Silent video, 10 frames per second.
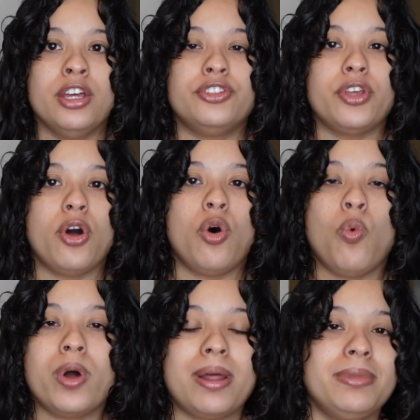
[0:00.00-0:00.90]
So
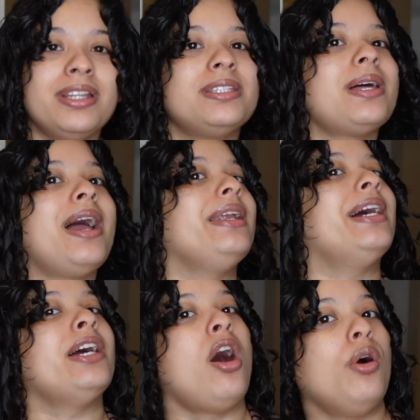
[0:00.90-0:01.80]
when I'm done styling,
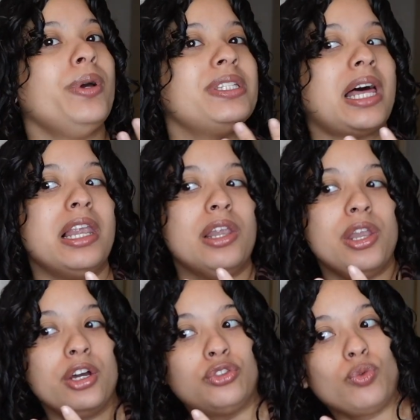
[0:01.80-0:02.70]
I always
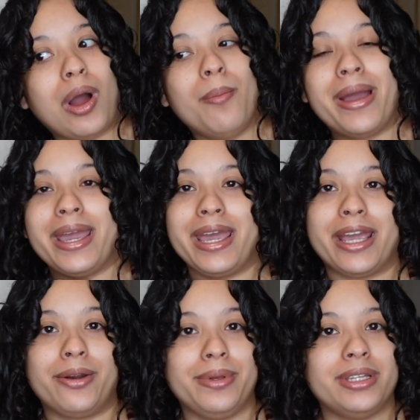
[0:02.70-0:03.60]
look throughout my
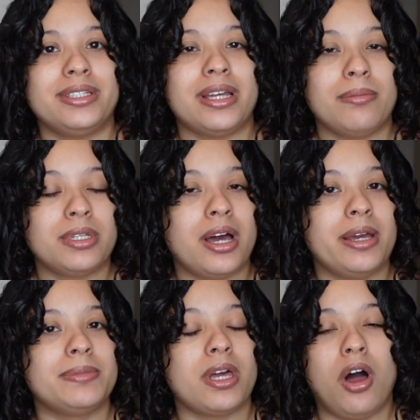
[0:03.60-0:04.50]
hair, because
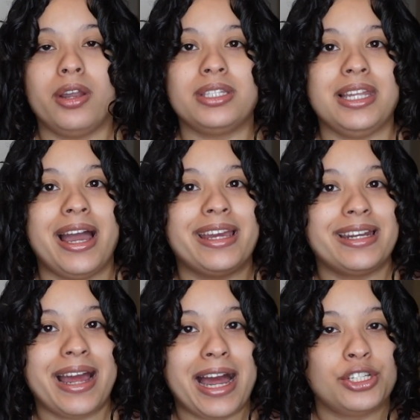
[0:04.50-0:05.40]
sometimes honestly I can
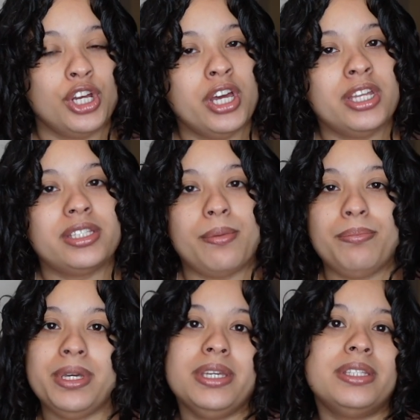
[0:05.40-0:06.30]
catch some
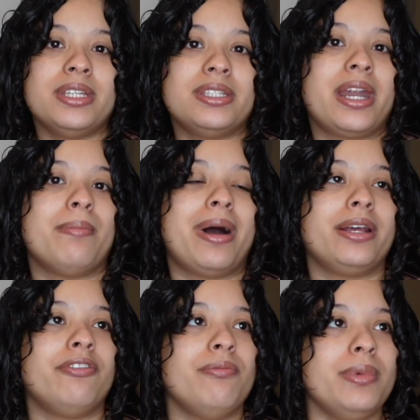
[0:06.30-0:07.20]
pieces that I might
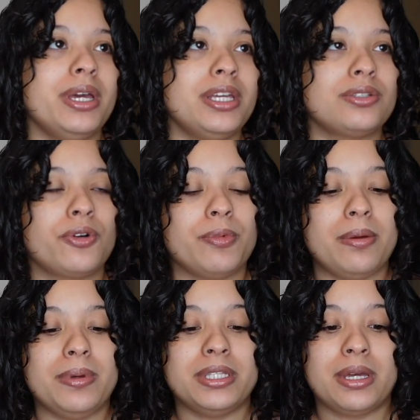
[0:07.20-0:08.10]
have missed, or
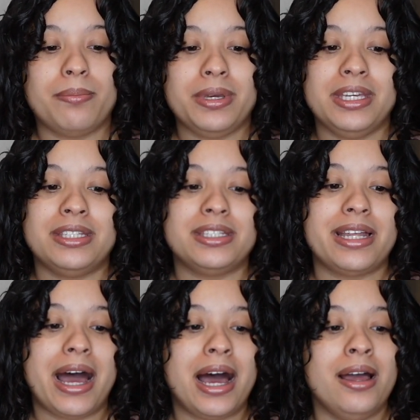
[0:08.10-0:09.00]
maybe some pieces
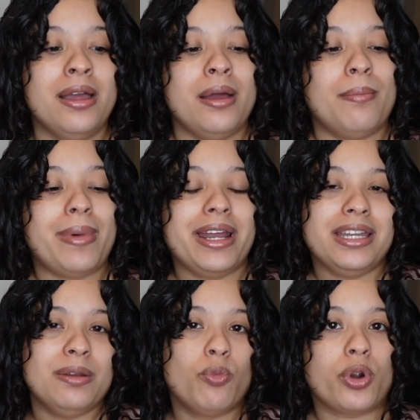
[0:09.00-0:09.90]
that might
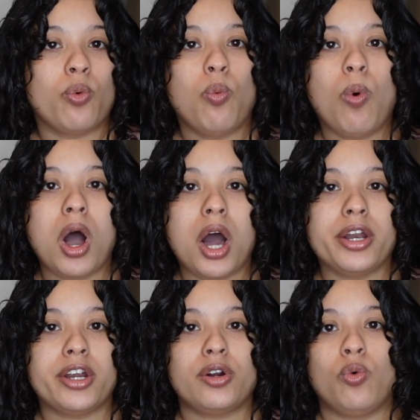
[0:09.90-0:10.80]
need more
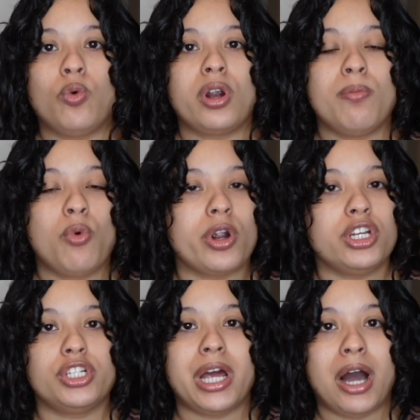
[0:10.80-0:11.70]
water or more
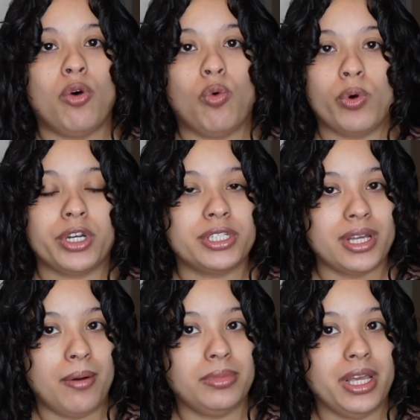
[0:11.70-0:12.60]
gel or
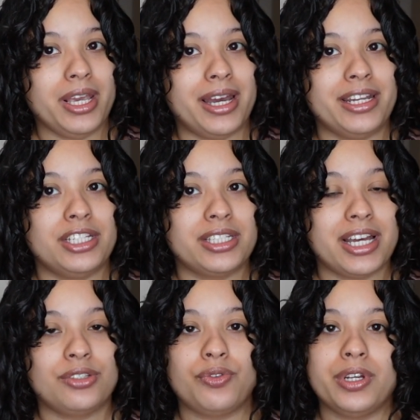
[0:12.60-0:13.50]
something, and it just
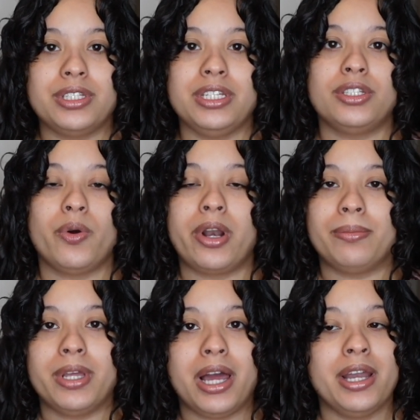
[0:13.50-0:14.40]
gets frizzy. So when
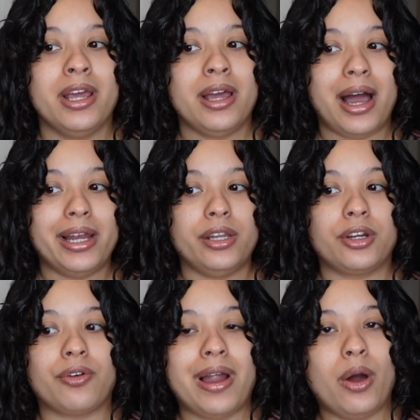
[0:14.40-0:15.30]
I'm done, I
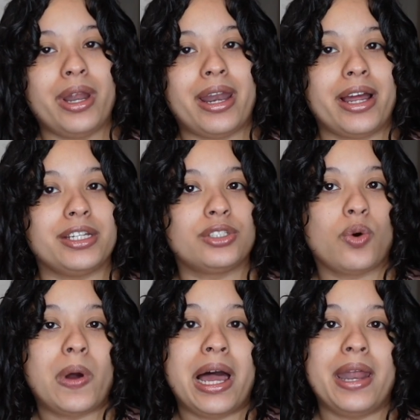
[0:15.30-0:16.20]
look around and I just
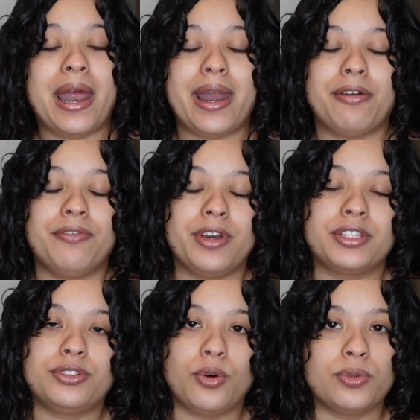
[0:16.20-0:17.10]
go ahead and I
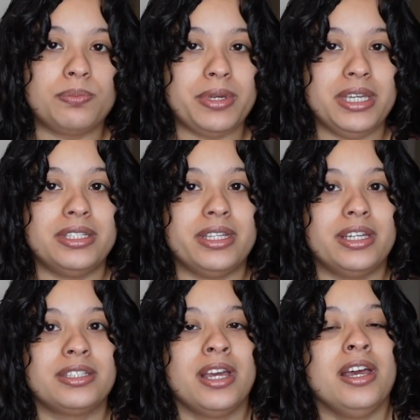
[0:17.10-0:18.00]
fix those
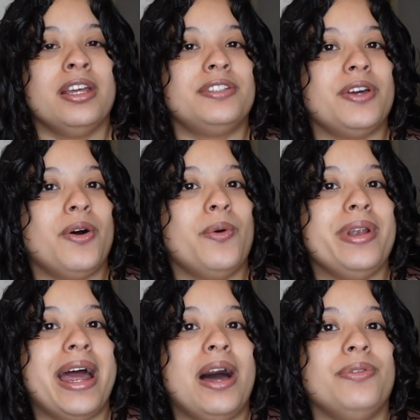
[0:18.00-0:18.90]
pieces. So
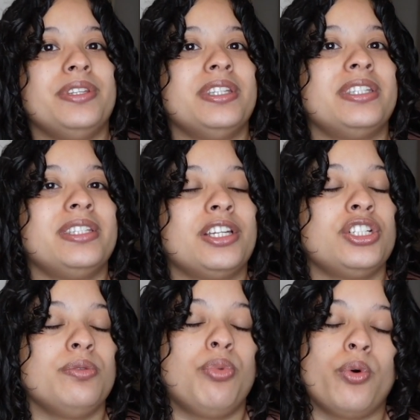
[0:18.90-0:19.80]
now this is such
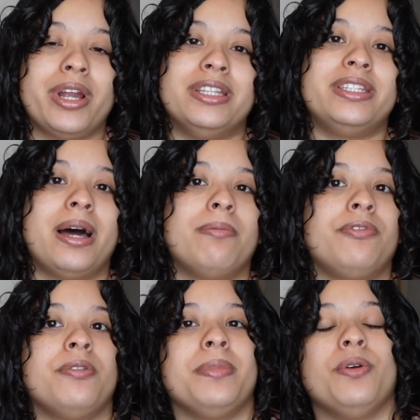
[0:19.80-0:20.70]
an important step
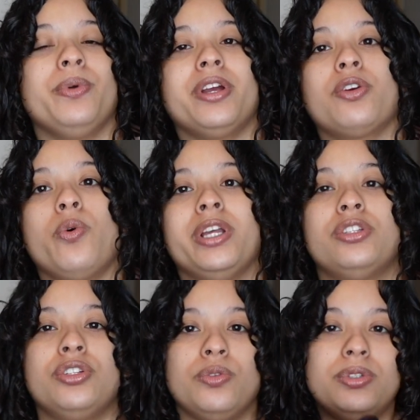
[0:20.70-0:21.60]
for me. We are going
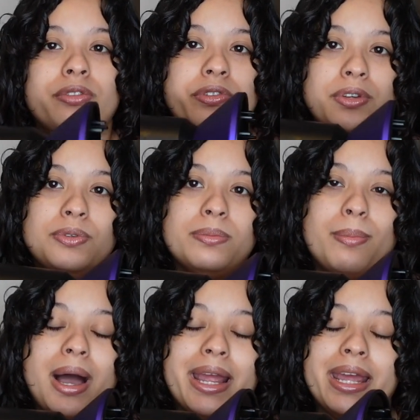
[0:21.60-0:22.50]
to diffuse
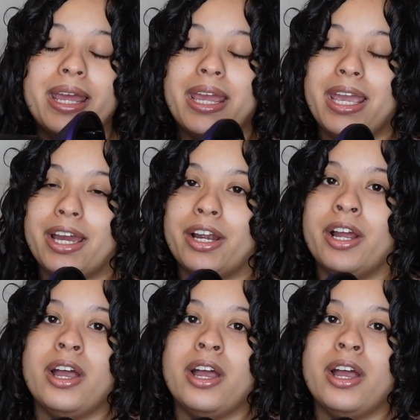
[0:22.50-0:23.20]
my hair.